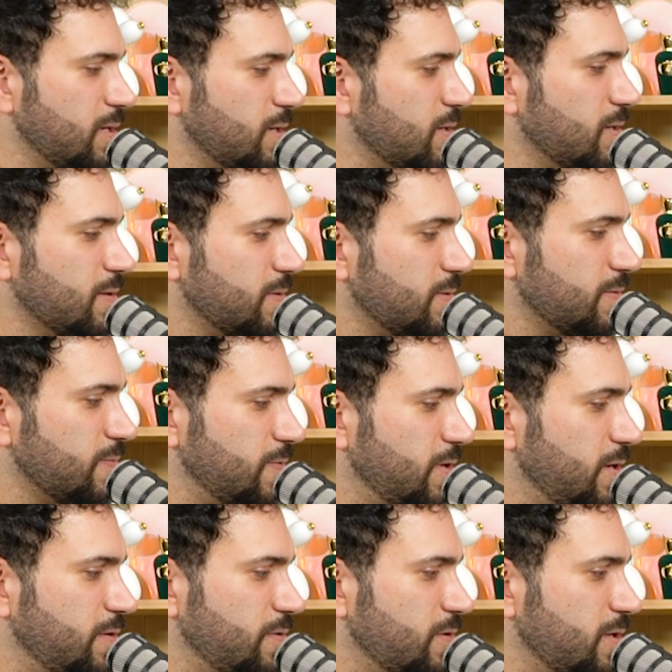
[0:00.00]
Yeah,
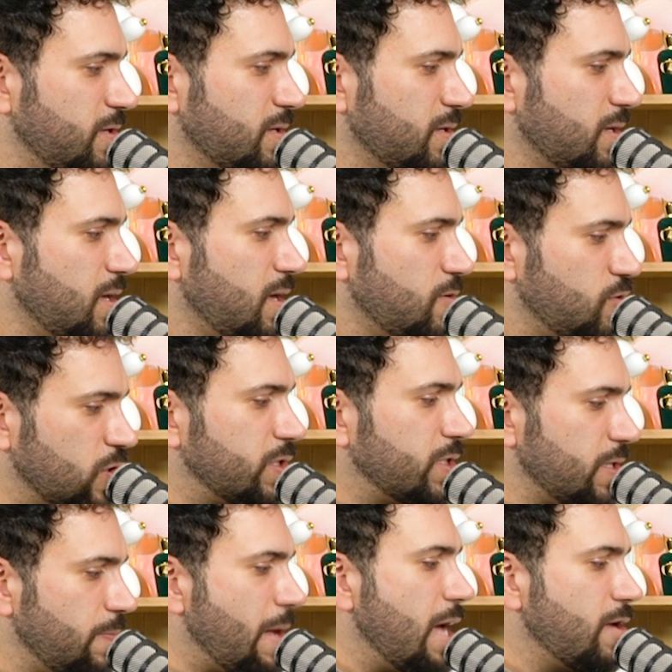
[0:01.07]
very chic.
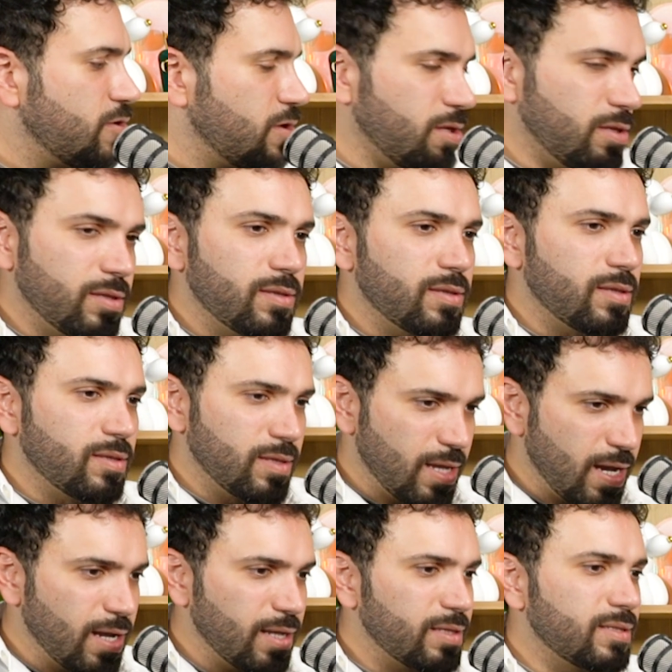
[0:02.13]
Just imagine
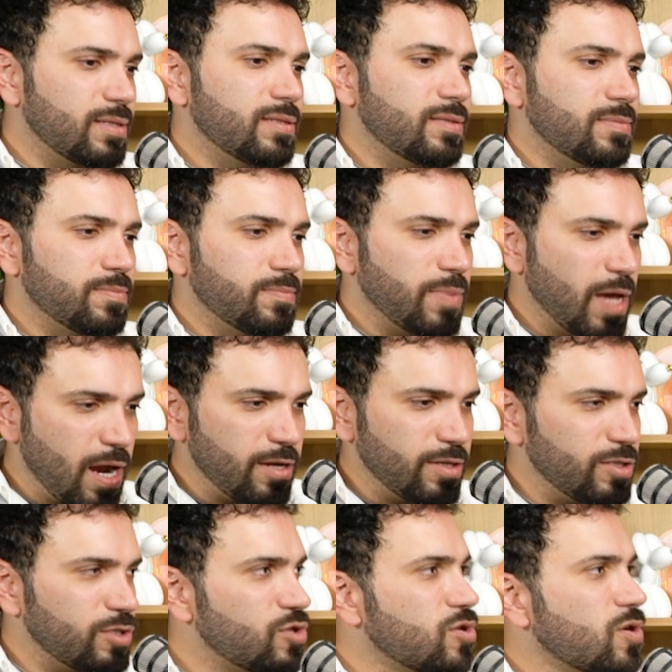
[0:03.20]
that
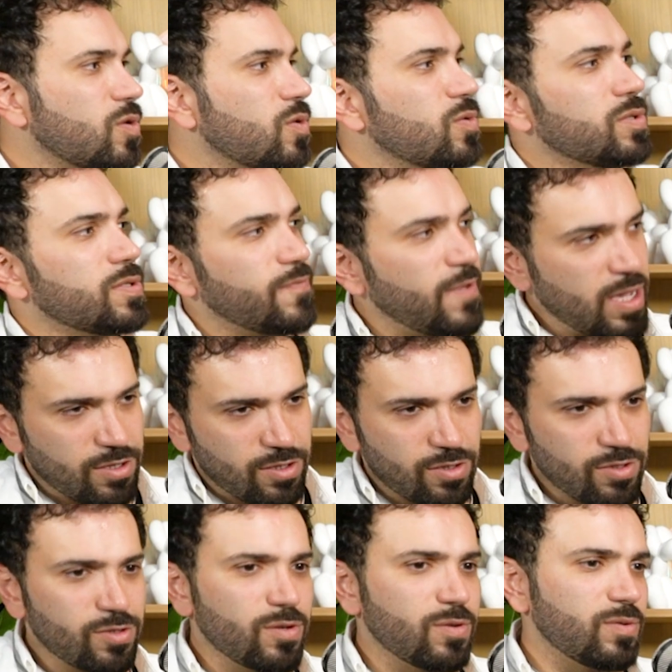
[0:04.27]
Paris shows, fashion
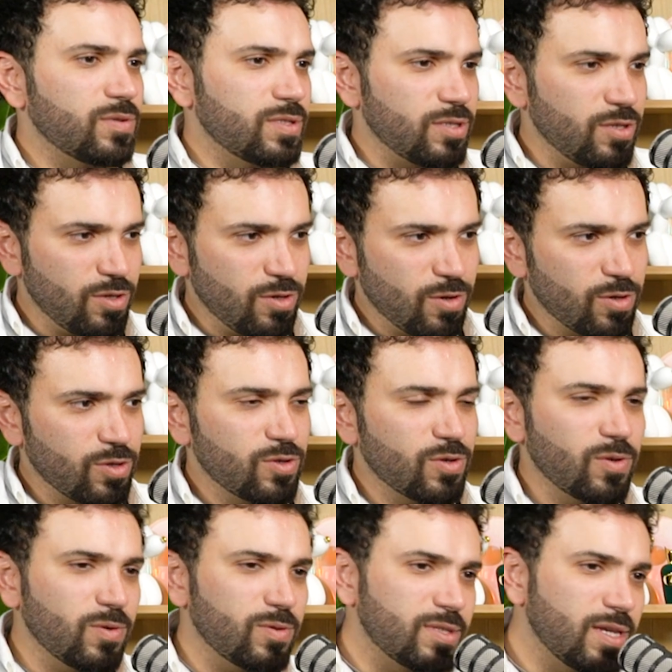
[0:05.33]
shows, New York
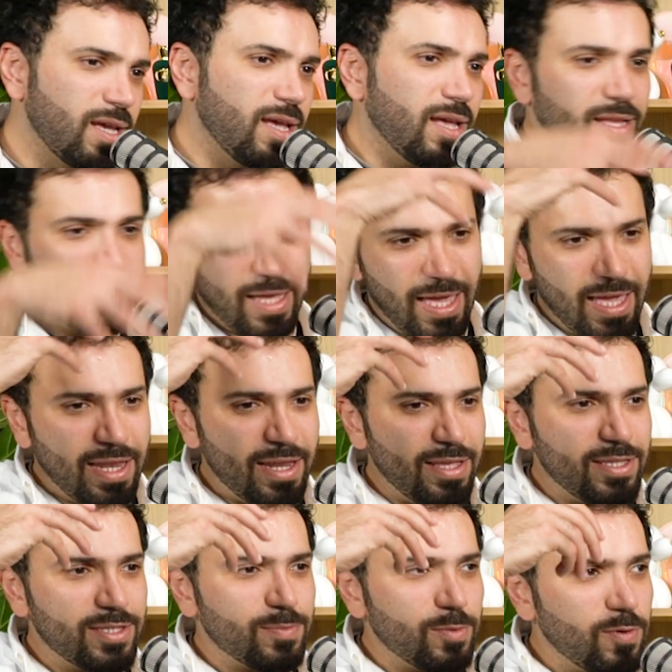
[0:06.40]
shows, the
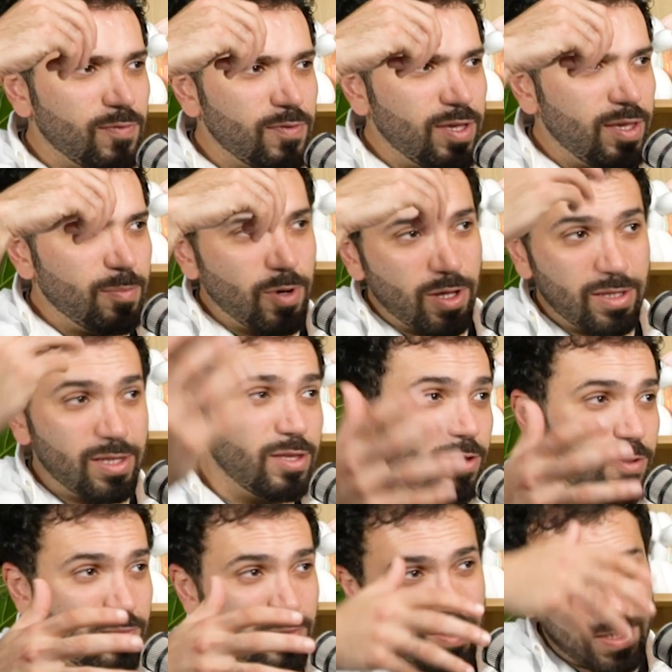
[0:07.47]
80s movie, but the
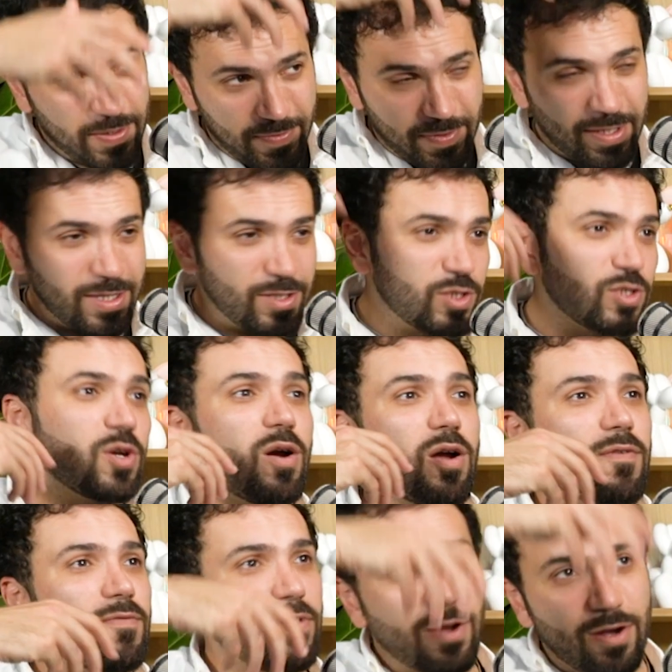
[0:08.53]
new ones with the
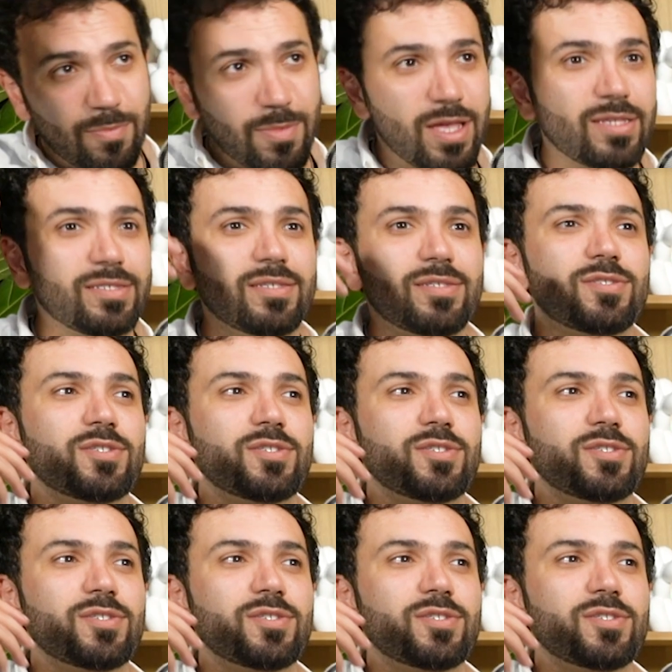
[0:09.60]
scarf, the Hermes